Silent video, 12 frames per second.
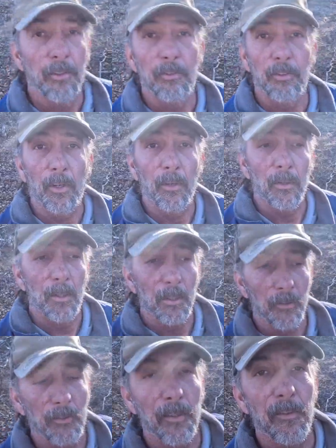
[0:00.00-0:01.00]
So
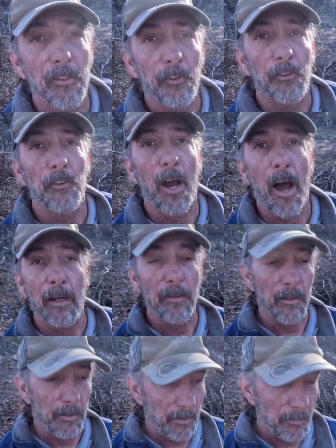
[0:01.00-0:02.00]
let's give this a shot.
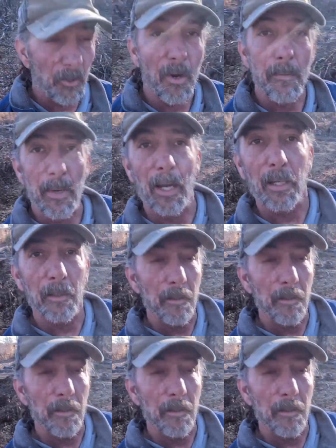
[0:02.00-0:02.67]
Be right back.